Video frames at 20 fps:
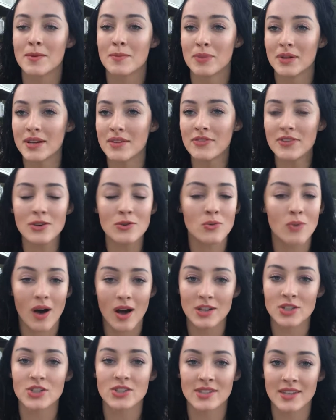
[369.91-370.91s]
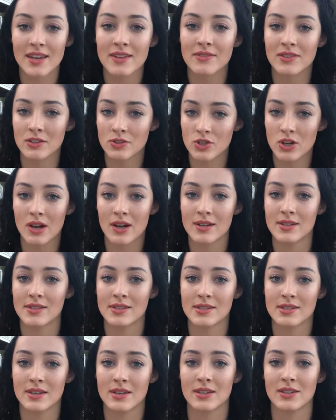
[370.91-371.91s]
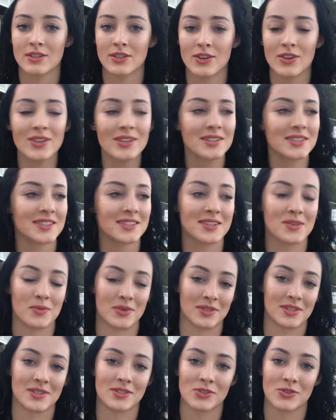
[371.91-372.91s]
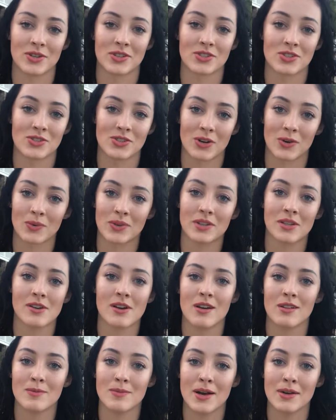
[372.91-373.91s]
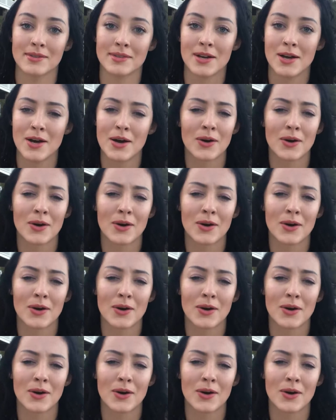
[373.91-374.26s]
But if you watch Saving Jaws, you're gonna see what these creatures are really all about.